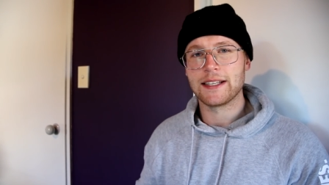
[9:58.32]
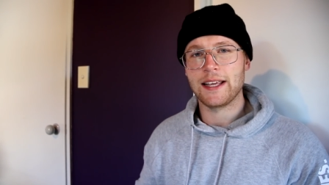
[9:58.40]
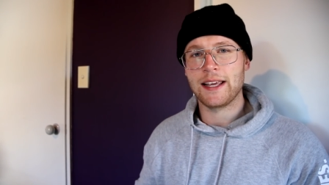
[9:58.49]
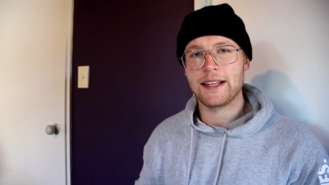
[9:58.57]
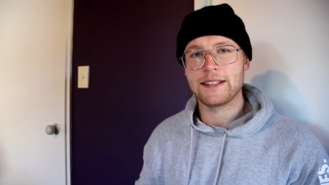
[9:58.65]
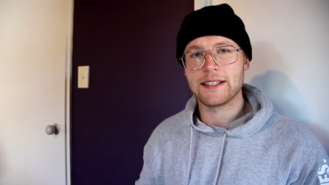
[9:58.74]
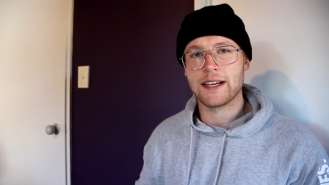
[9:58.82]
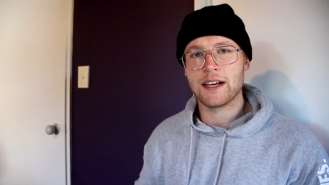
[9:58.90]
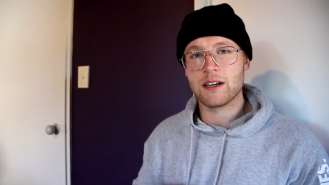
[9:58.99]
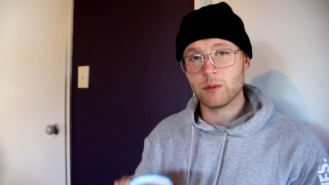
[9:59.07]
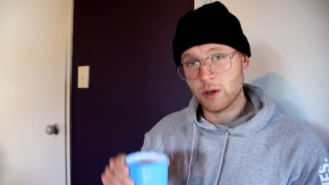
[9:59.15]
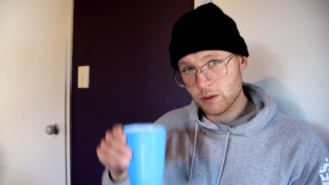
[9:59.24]
And,
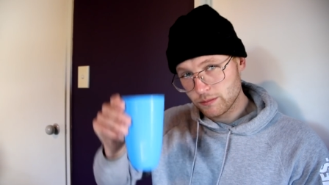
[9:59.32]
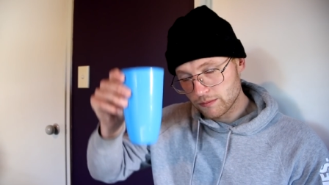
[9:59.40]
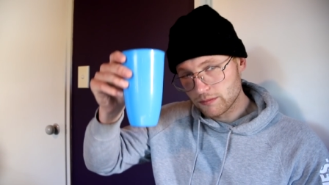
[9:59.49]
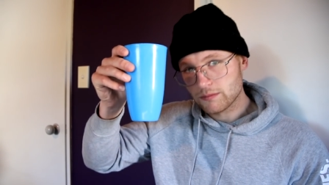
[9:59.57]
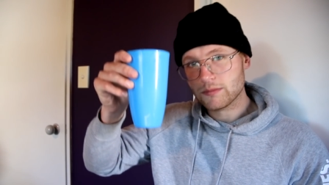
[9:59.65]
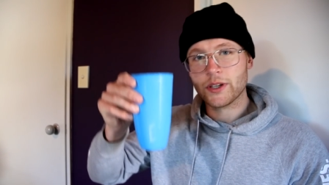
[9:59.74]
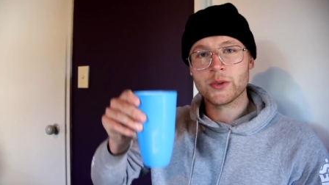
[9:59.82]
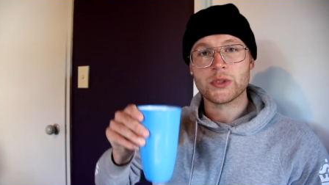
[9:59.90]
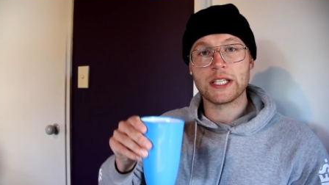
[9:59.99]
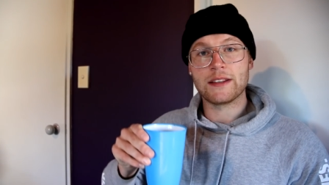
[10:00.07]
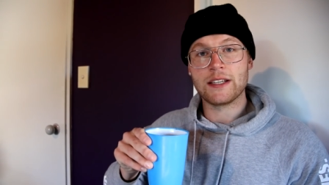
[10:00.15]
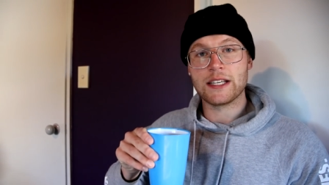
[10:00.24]
uh, well, I'll
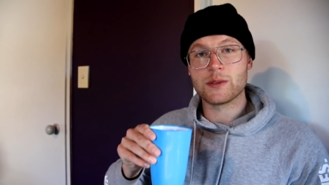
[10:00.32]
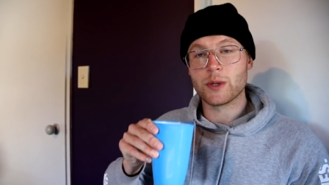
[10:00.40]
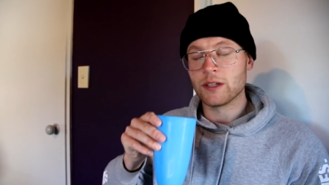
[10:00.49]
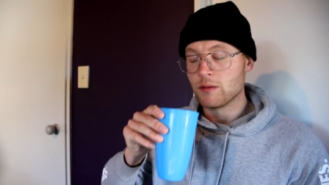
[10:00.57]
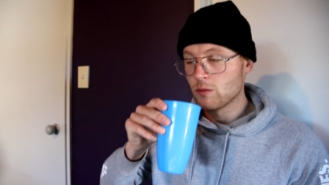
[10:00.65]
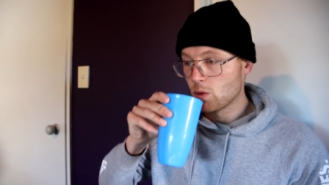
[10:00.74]
see you in the next one.